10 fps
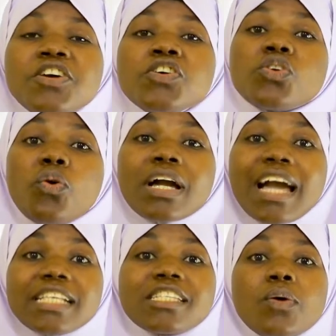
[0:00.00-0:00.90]
So
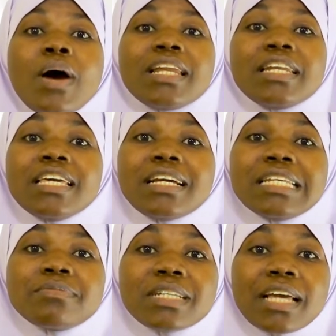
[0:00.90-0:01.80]
kasna wahala da
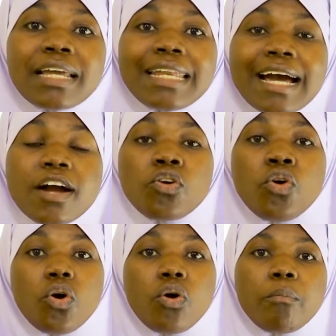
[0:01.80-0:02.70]
English matakana
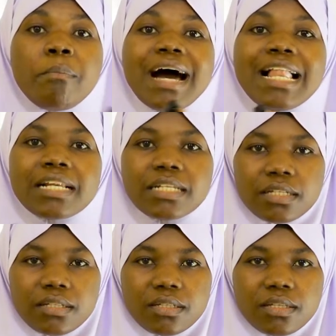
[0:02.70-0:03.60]
go bald.
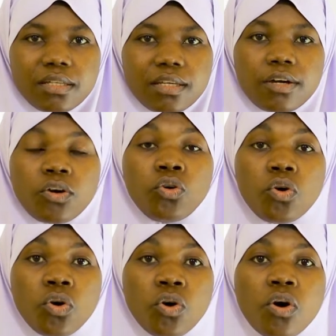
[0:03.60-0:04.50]

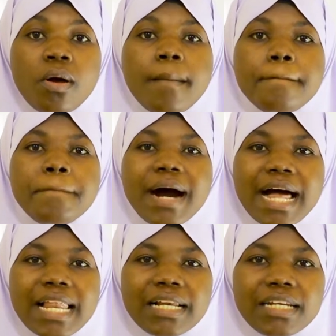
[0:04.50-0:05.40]
Go
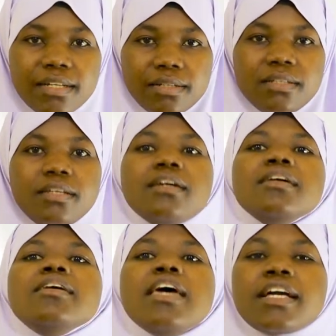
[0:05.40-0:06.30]
bald.
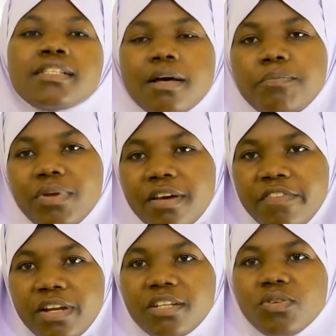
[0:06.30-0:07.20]
Example
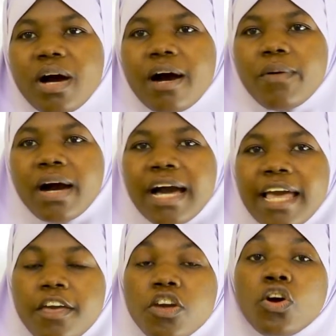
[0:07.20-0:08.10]
afarat no
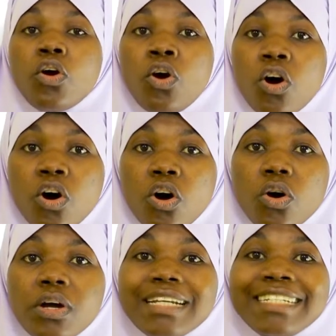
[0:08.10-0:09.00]
Hawaii,
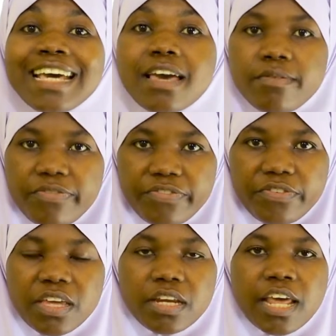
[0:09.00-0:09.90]
go deaf.
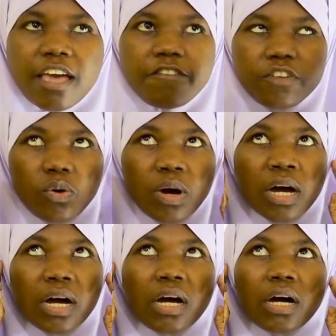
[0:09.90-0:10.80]
Deaf no
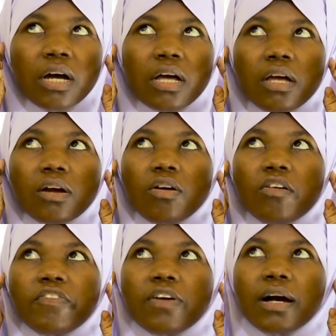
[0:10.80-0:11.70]
ha
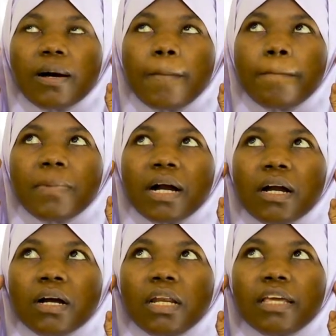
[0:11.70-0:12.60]
kofka
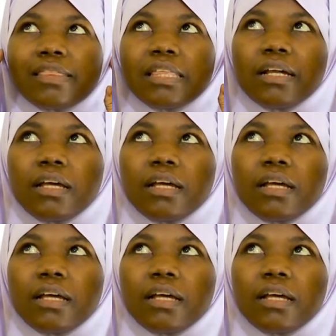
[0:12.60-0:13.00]
maklid.